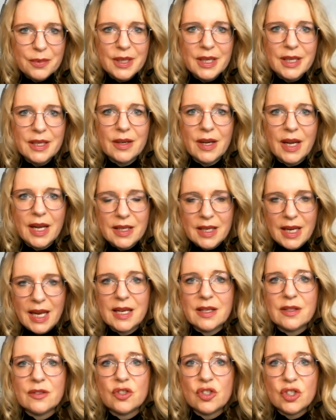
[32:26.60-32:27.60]
We
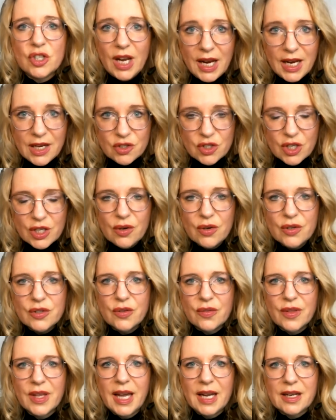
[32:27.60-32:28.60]
and changing
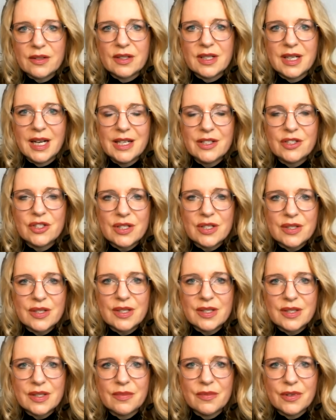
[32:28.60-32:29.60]
also the agriculture
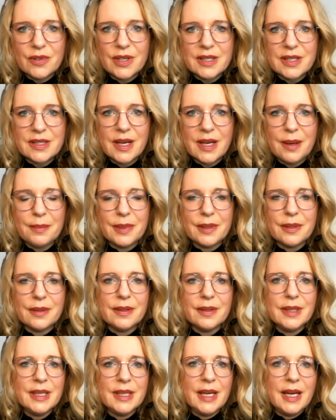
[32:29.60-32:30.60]
system, for
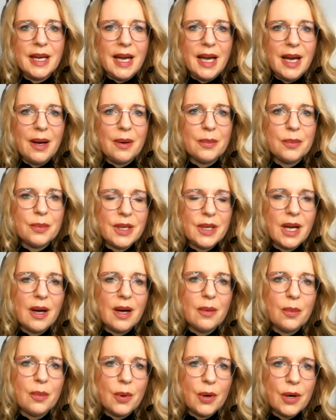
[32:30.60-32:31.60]
example, we are
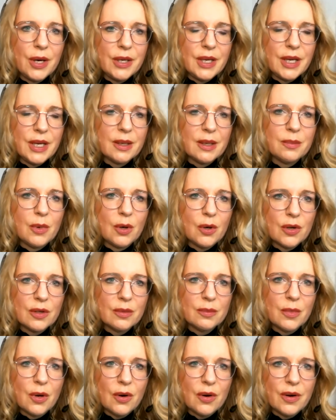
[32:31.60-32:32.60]
avoiding more and
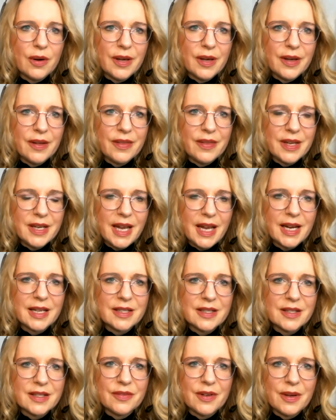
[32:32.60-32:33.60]
more the
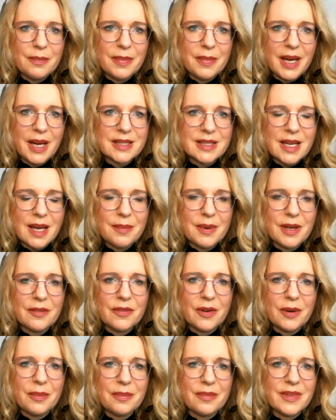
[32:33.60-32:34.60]
negative impacts coming
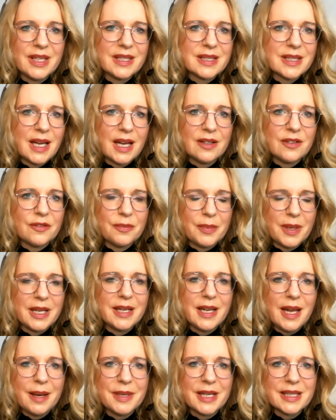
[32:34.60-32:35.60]
from these kind of
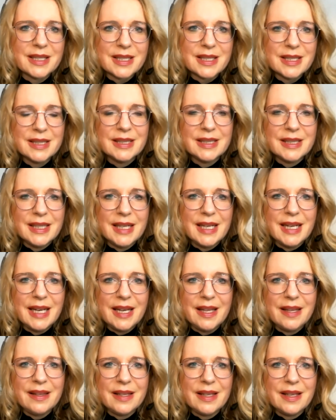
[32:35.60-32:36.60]
pandemics
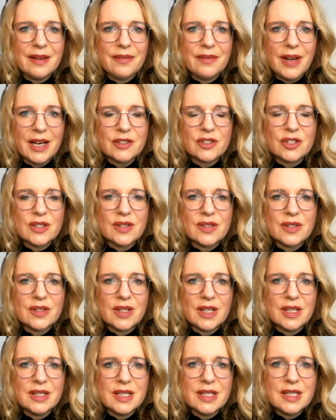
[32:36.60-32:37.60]
and the
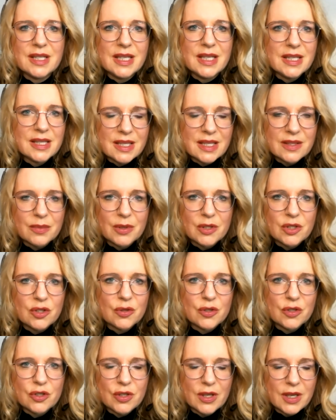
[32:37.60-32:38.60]
infectious diseases
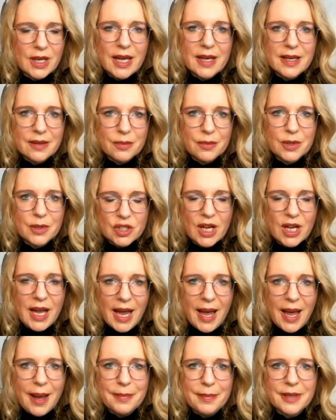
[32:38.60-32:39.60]
which are
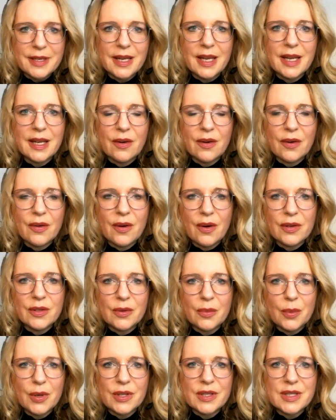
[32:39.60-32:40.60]
happening on
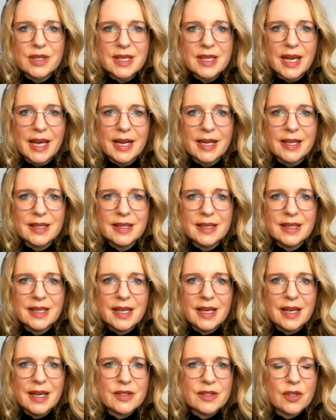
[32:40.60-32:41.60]
a world scale.
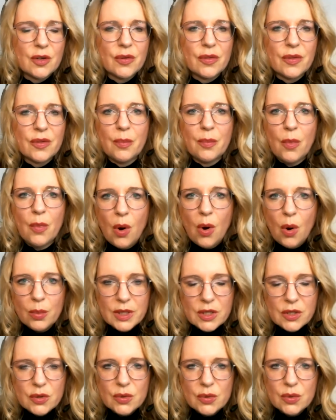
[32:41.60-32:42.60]
So the more
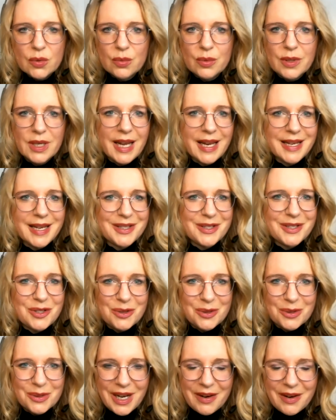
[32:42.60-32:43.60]
we do related
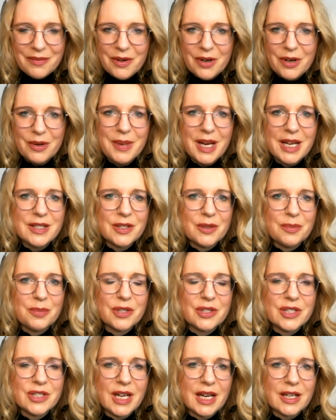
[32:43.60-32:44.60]
to environmental
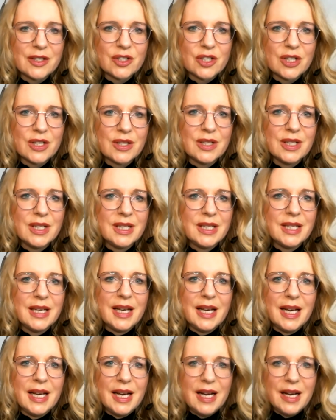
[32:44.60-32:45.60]
protection,
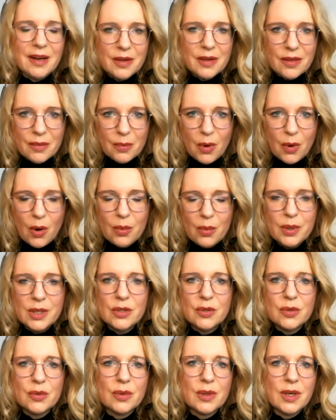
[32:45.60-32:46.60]
the more we
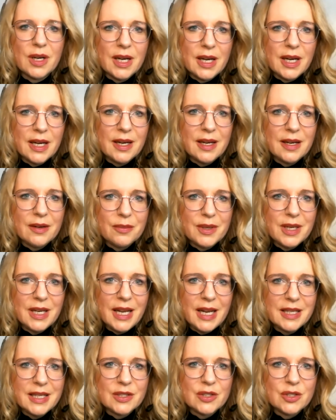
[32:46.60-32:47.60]
do
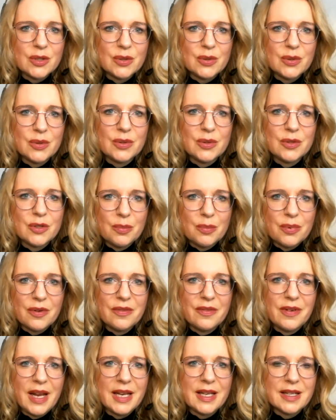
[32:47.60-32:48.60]
related to
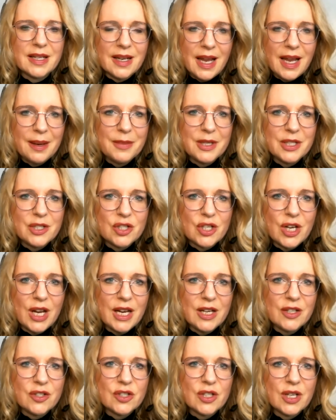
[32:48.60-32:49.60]
prevent climate
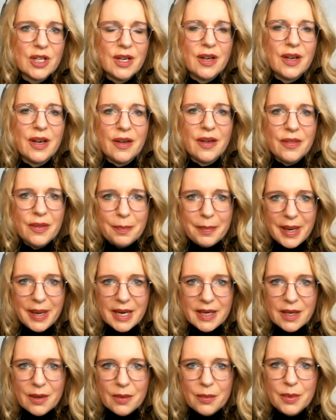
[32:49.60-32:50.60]
change, the
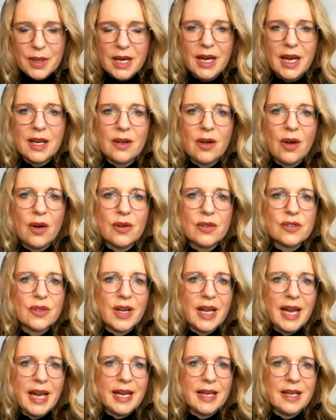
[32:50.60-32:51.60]
better we can
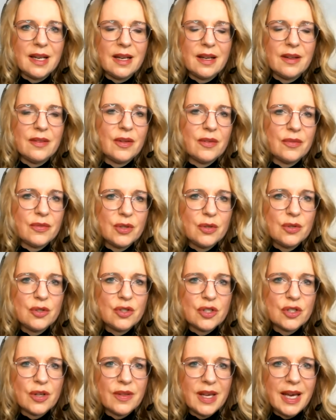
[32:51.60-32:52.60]
also handle in the
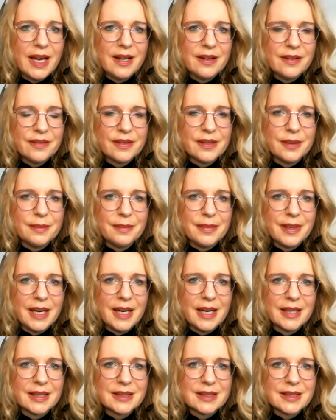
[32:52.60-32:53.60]
future the health
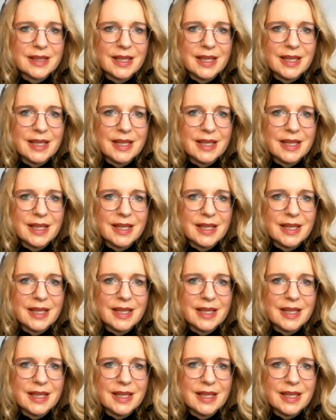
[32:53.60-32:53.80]
impacts.